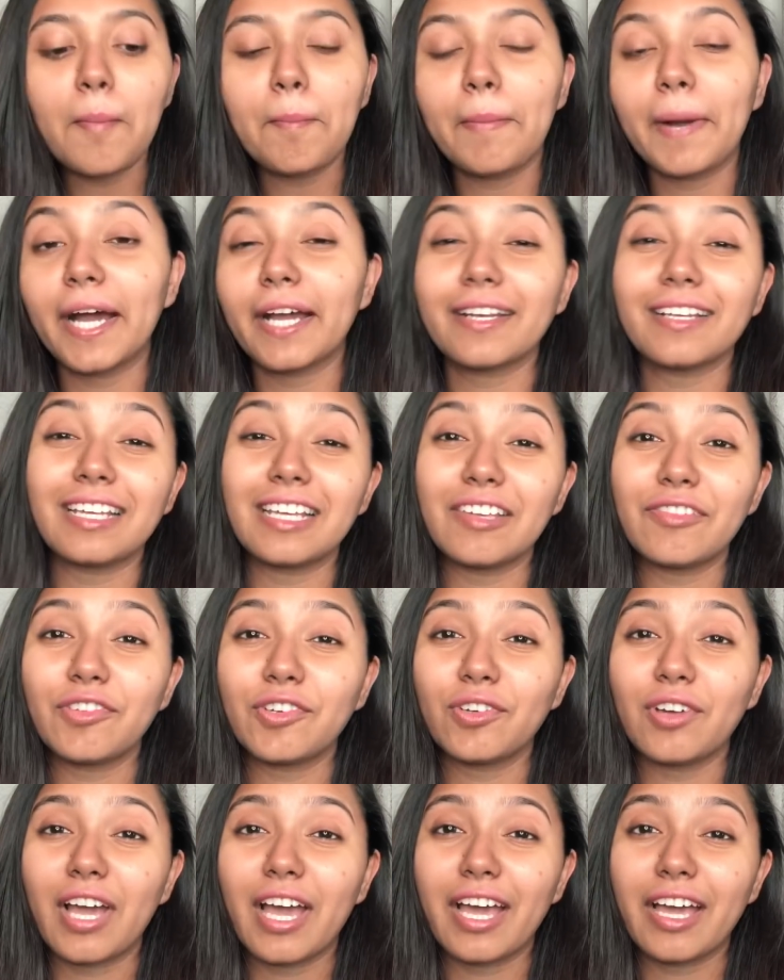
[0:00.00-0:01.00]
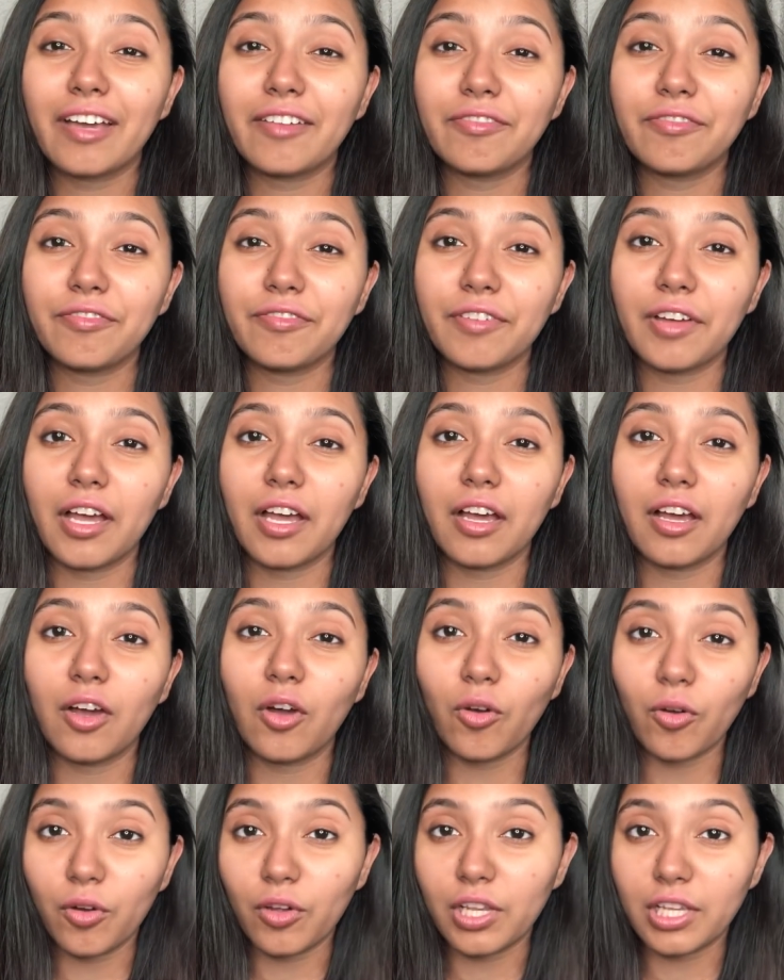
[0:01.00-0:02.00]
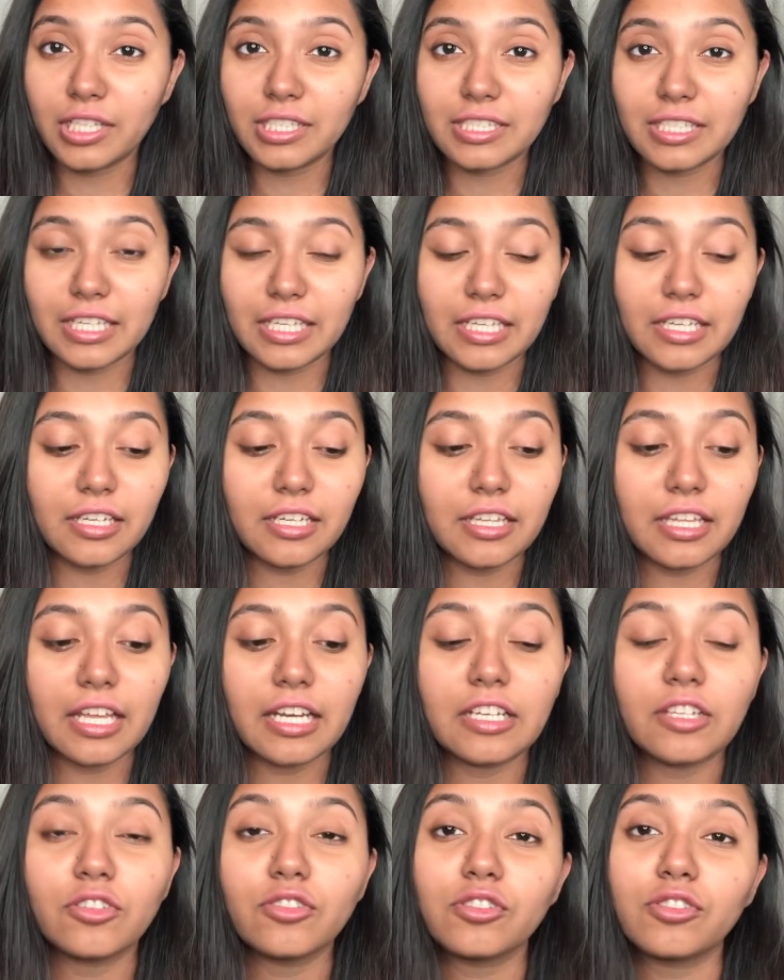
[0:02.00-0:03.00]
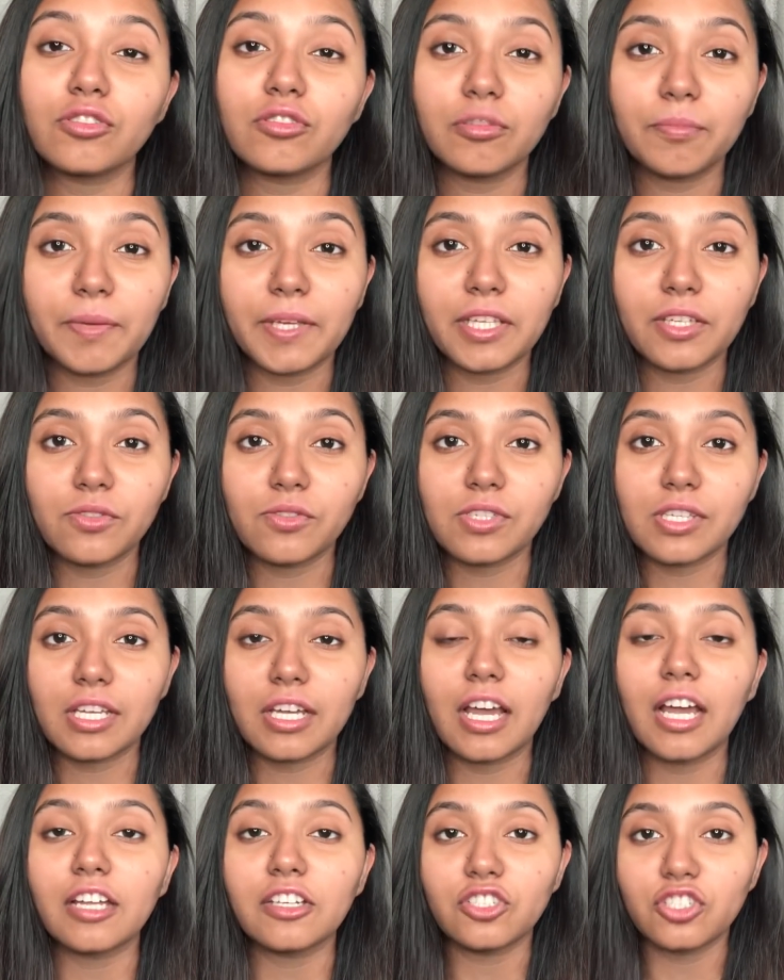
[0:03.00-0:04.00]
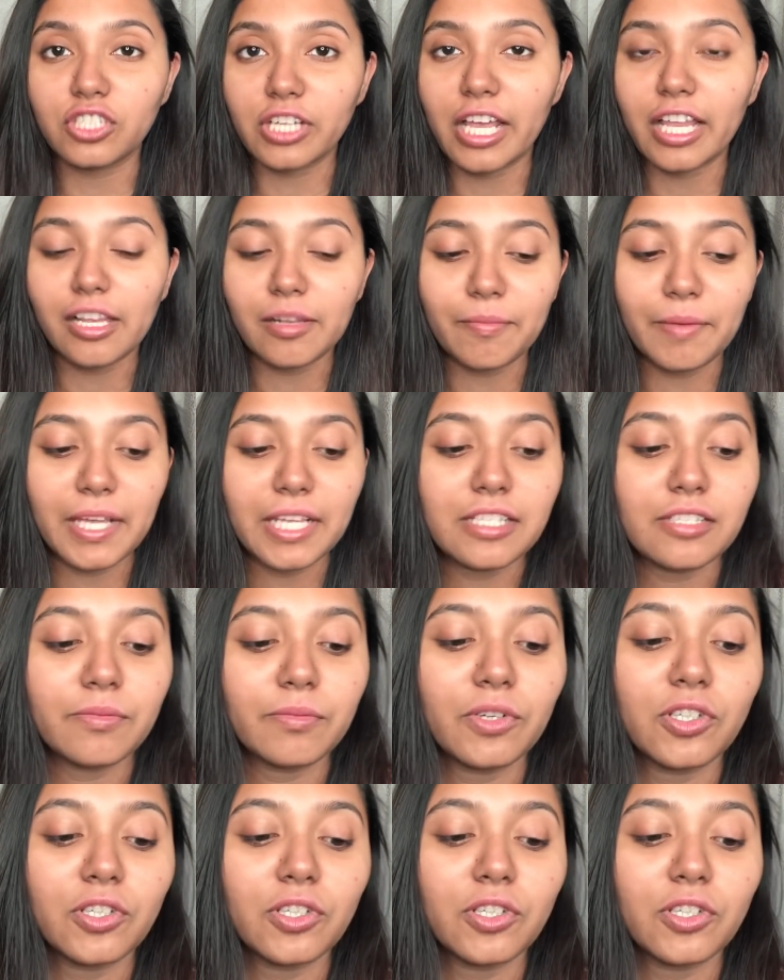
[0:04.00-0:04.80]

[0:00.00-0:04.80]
But if you have oily skin, then you should be using a gel based